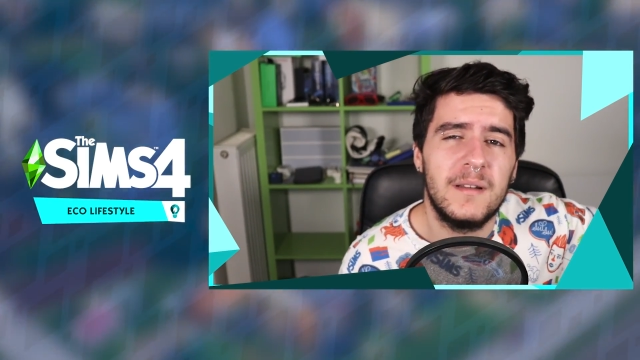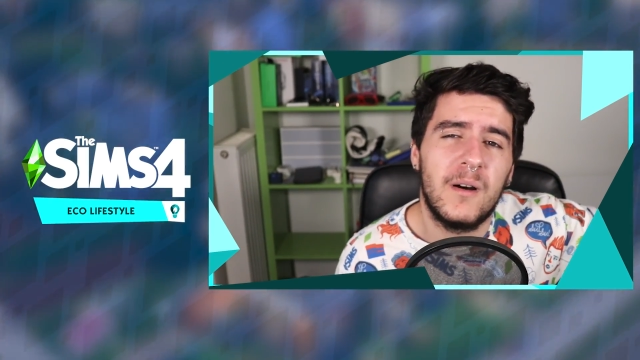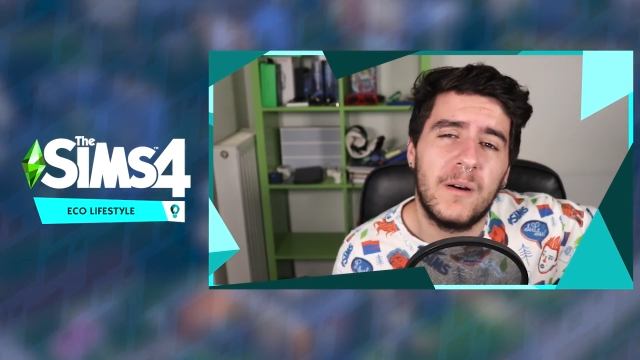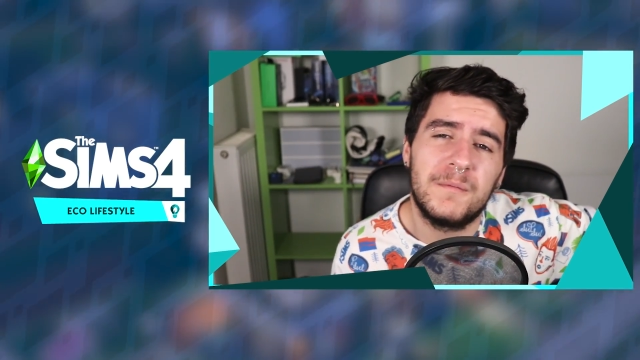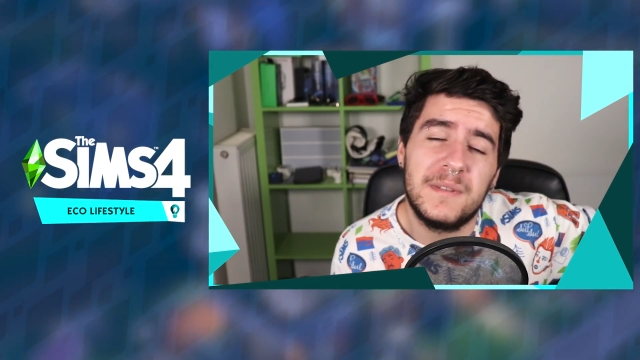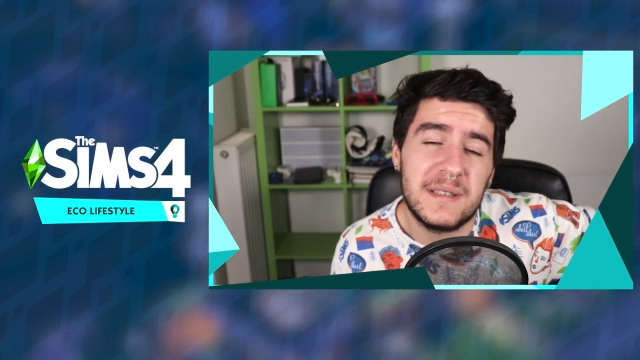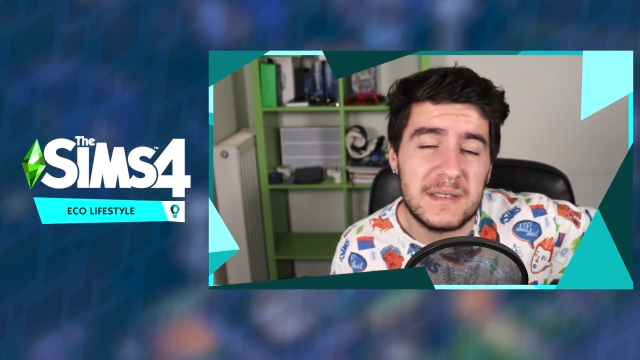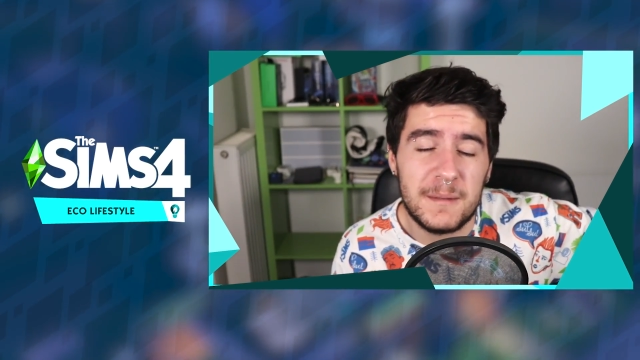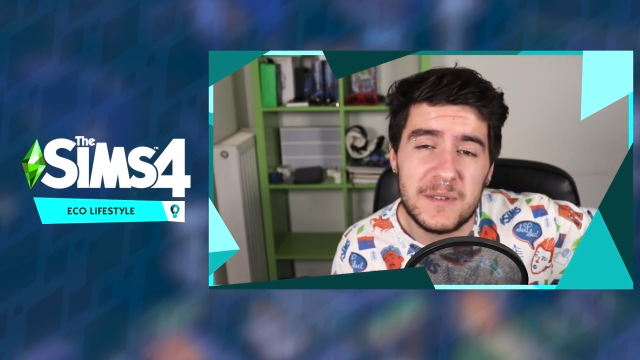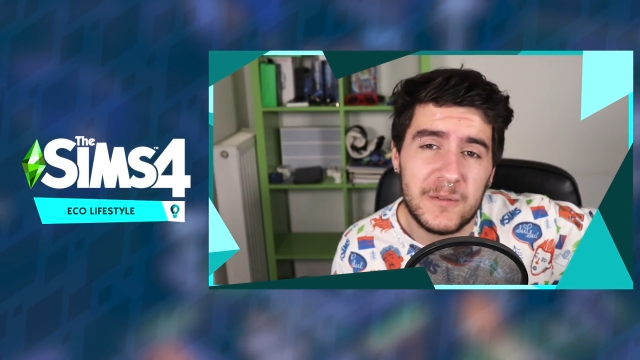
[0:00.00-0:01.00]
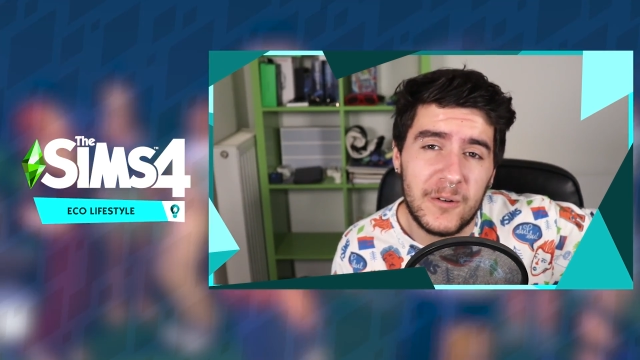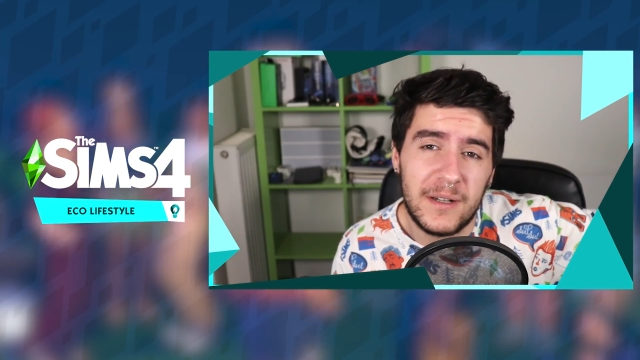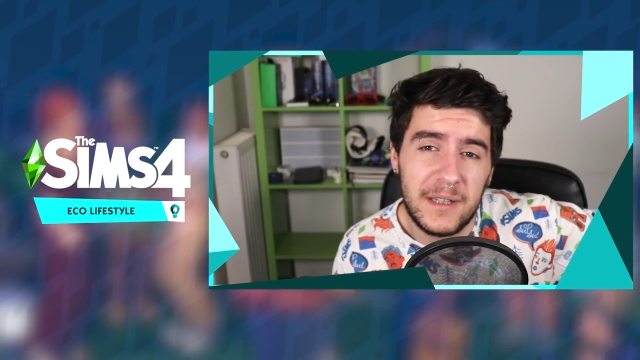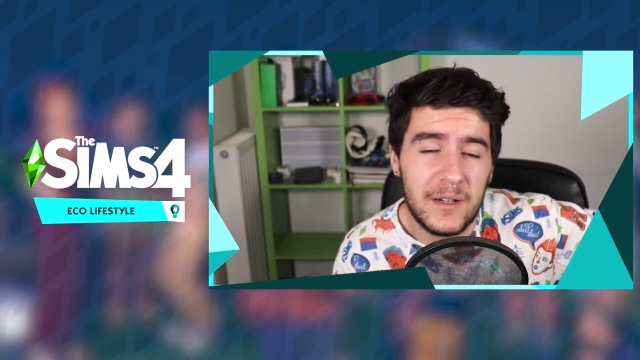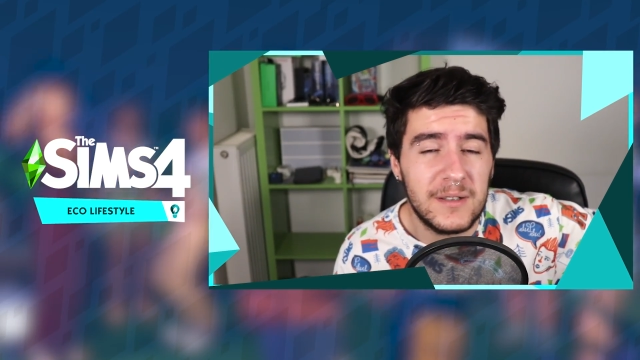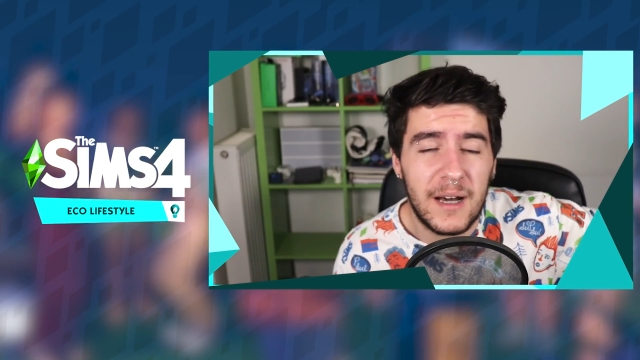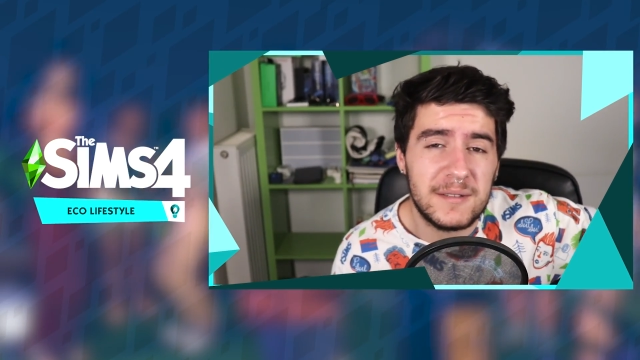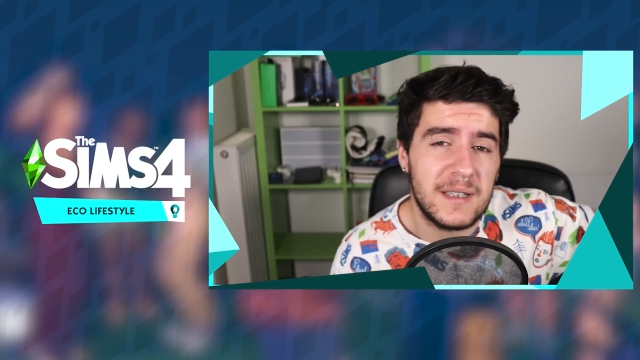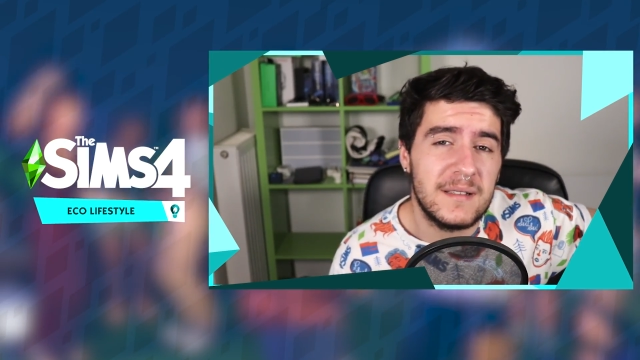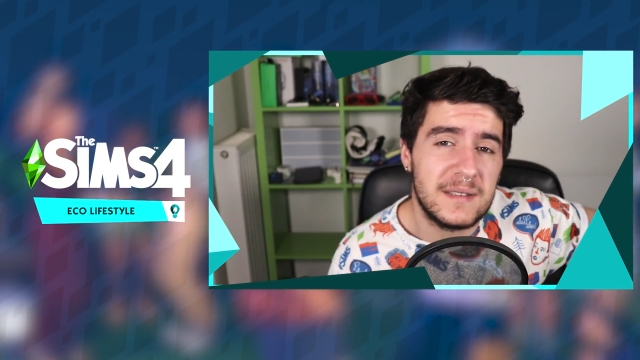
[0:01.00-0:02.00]
of the Sims 4 Eco
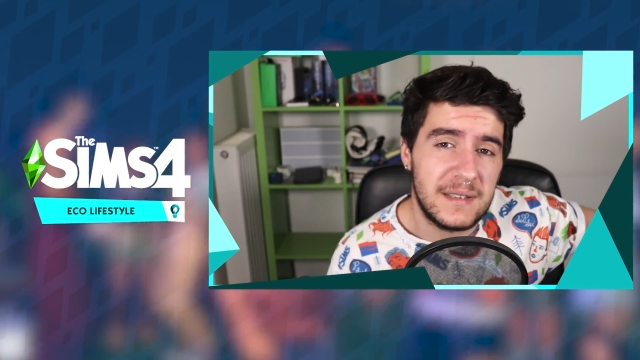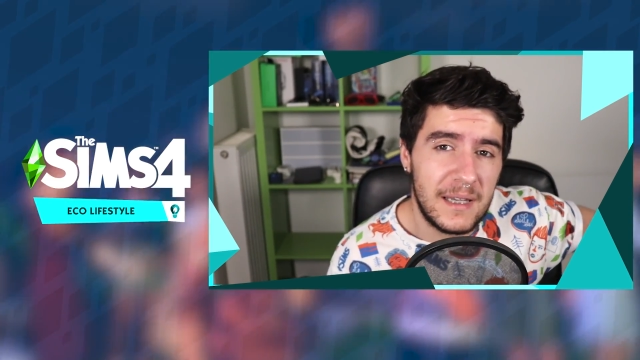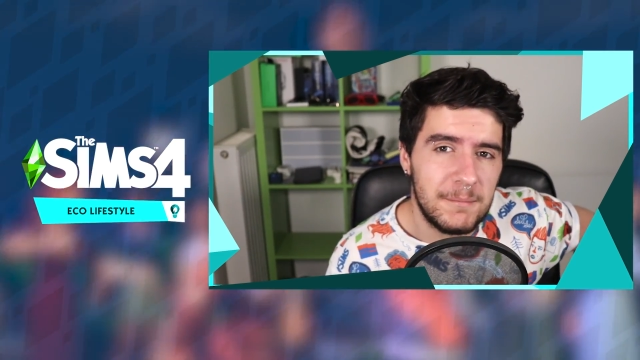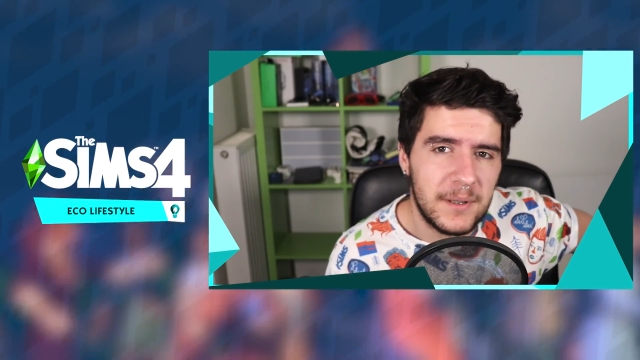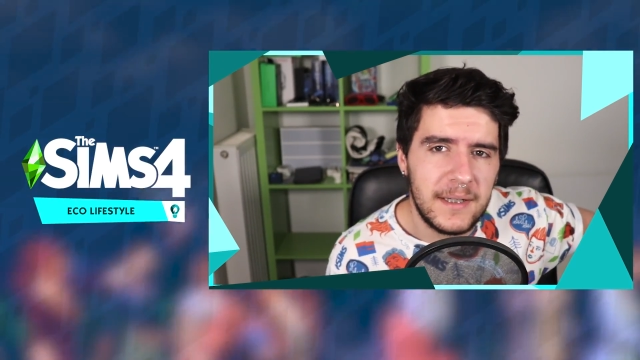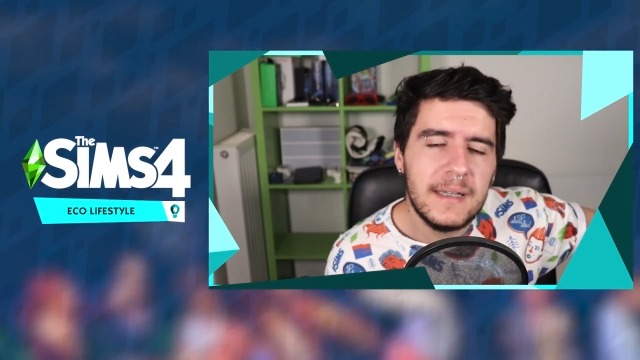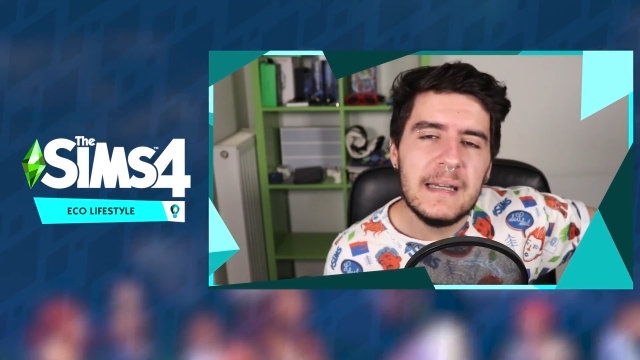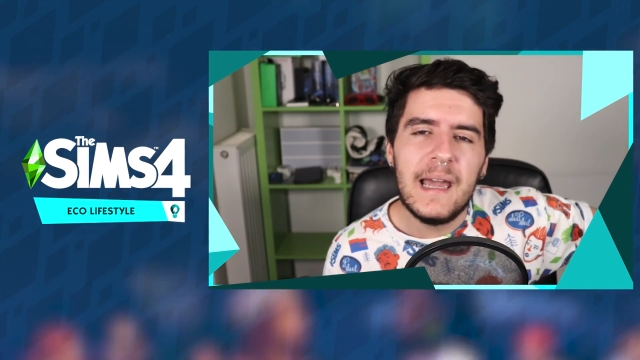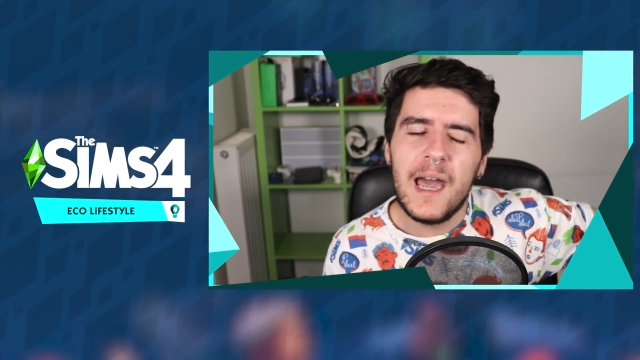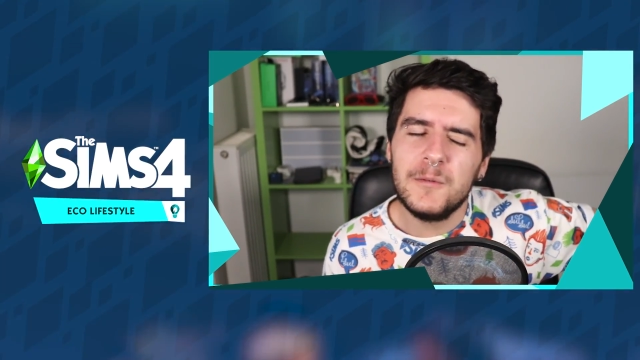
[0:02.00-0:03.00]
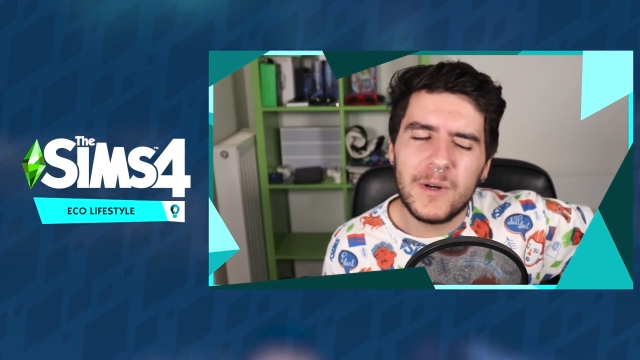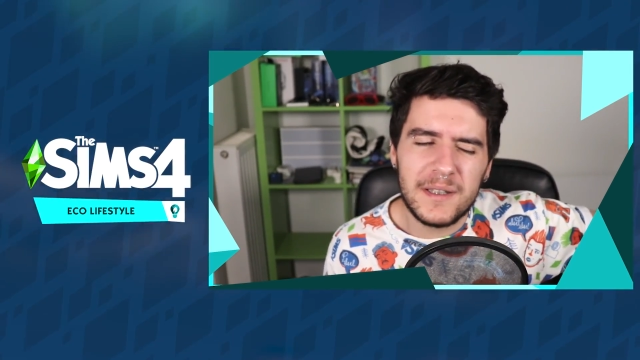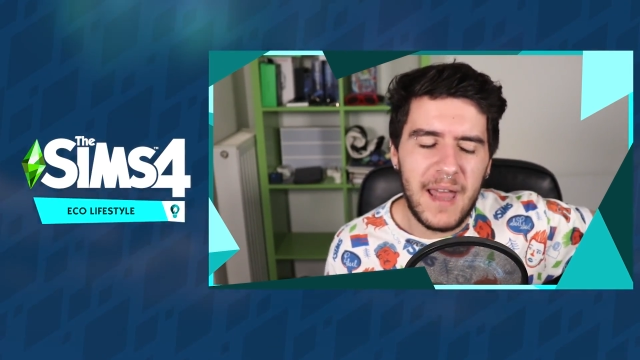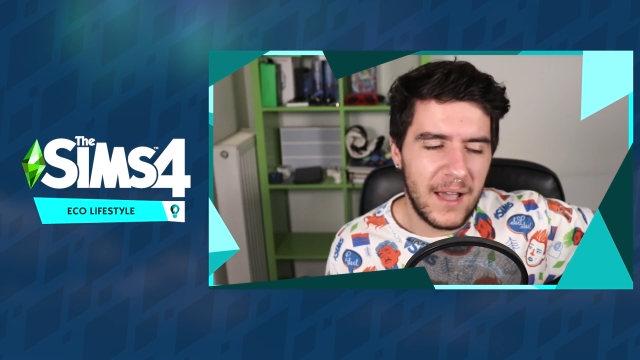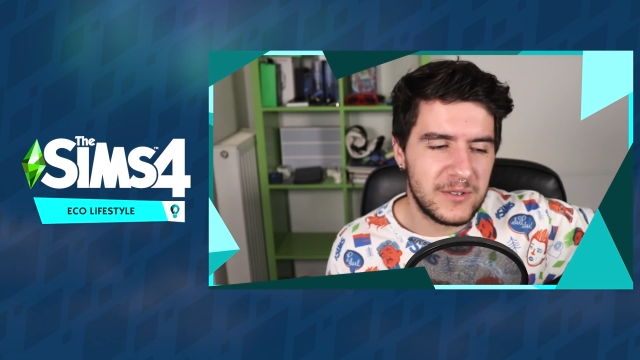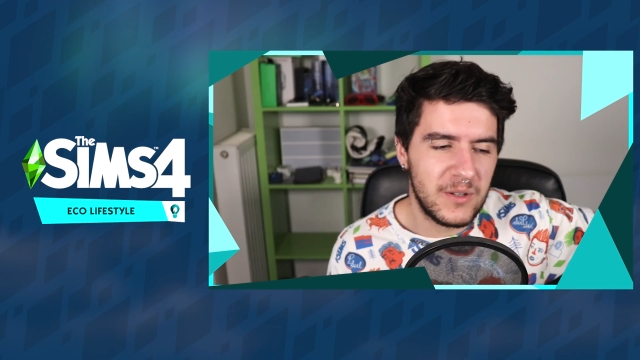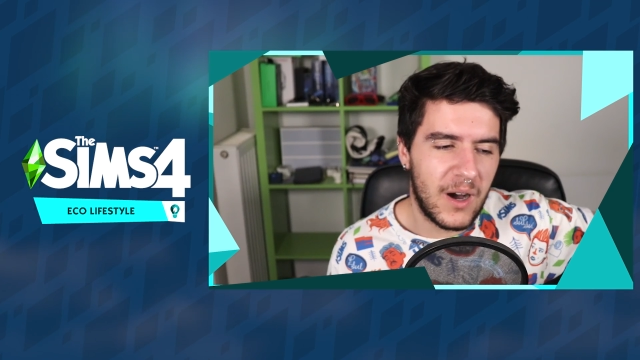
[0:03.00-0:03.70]
Lifestyle's gameplay and what it has to